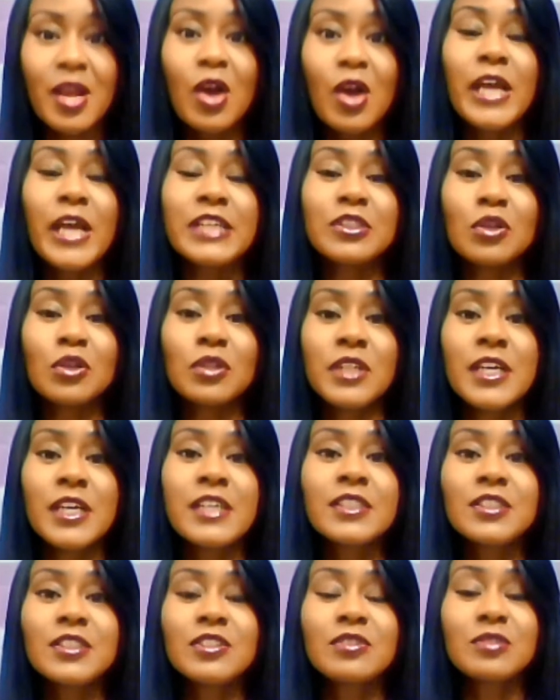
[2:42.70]
Okay, so
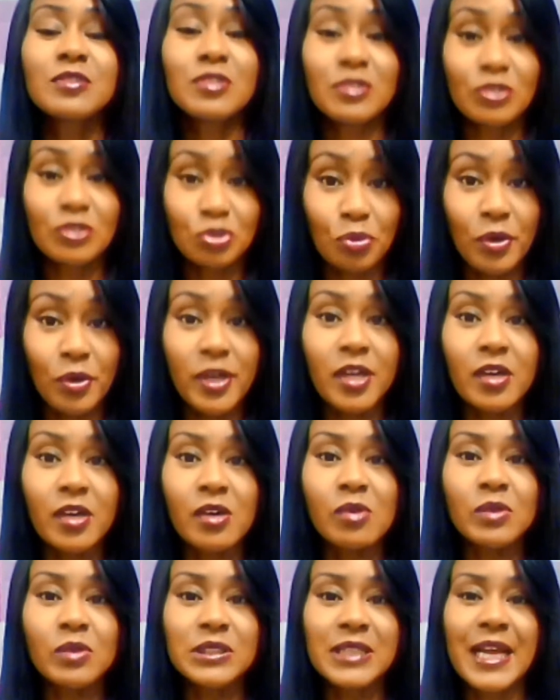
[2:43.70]
this
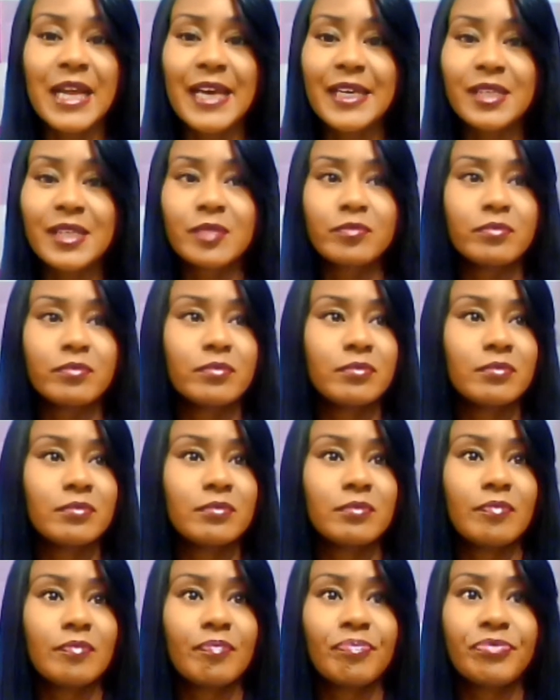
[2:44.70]
drill was like
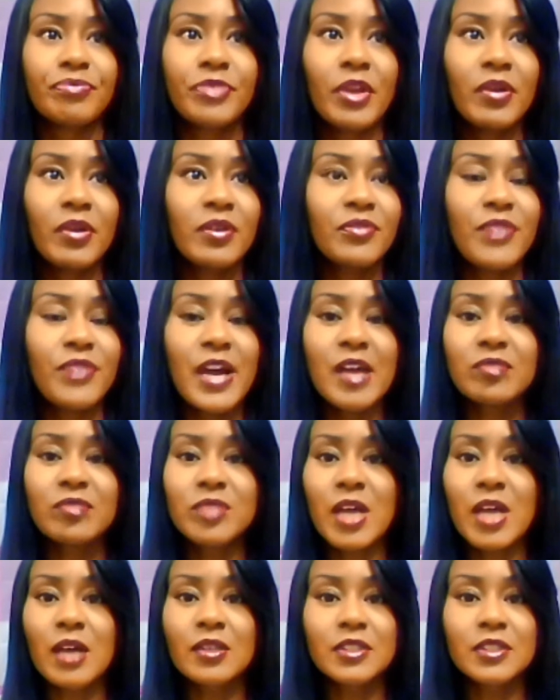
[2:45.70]

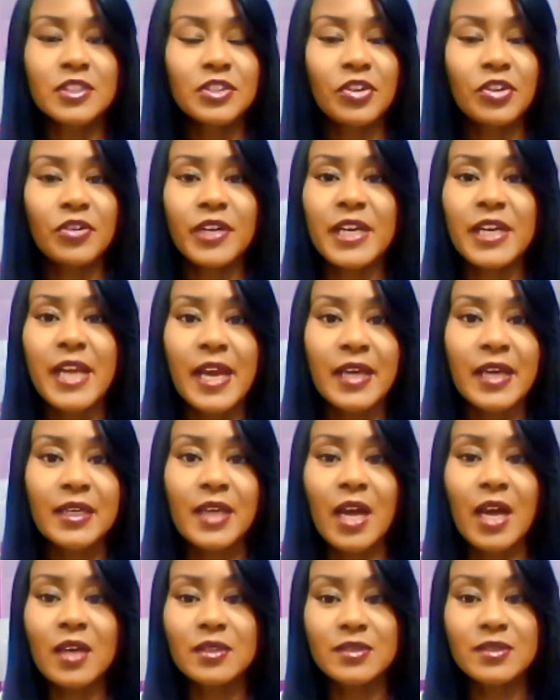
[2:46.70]
$35,
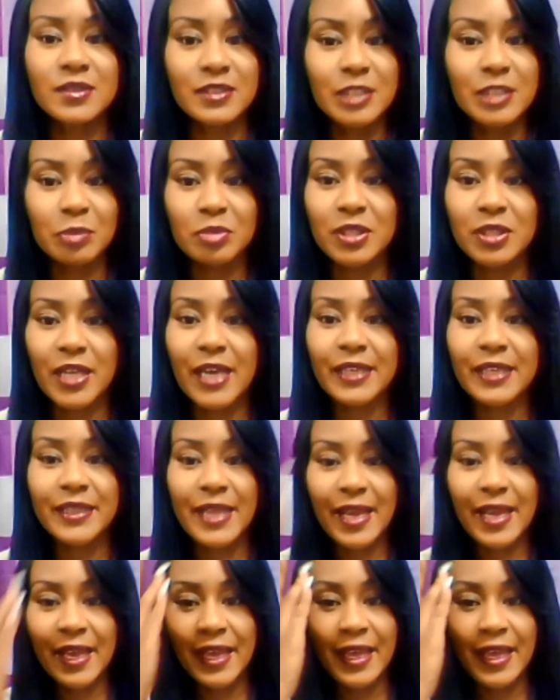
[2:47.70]
$39 or something like that.